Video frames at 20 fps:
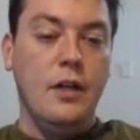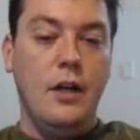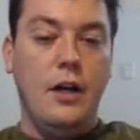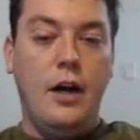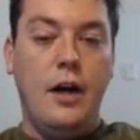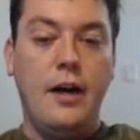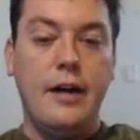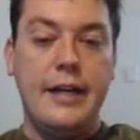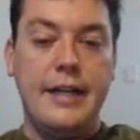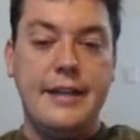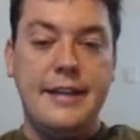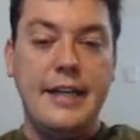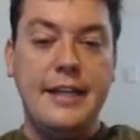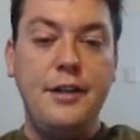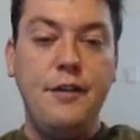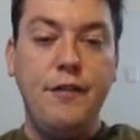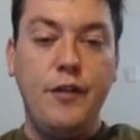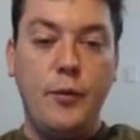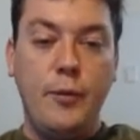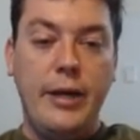All right.
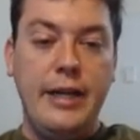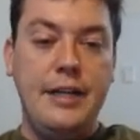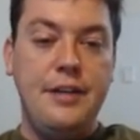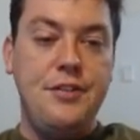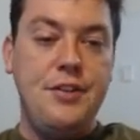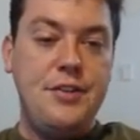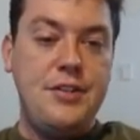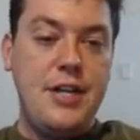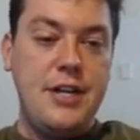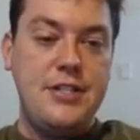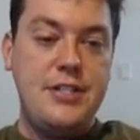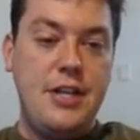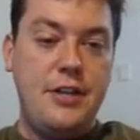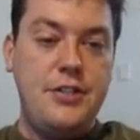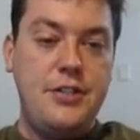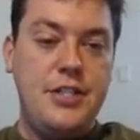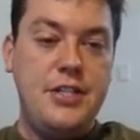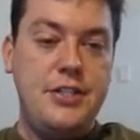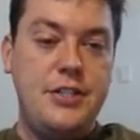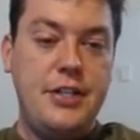Thank you for waiting, DJ
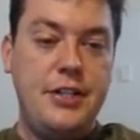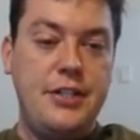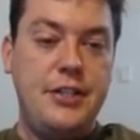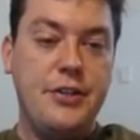Salchicha.